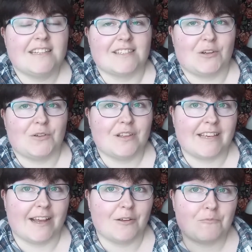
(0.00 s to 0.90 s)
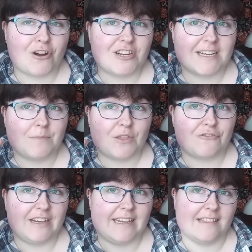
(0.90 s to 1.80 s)
So yeah, project number
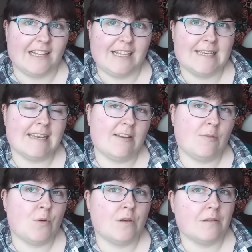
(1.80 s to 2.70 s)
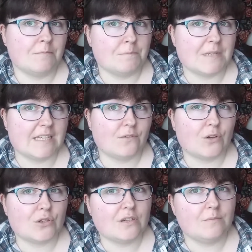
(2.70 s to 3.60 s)
3, the Lindenium Medieval
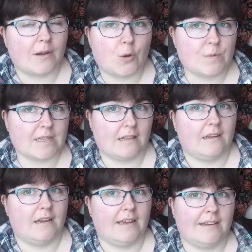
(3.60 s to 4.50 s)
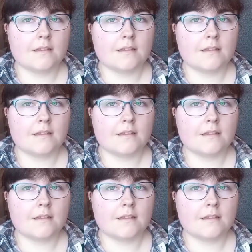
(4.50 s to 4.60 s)
Hood by Opus Eleni.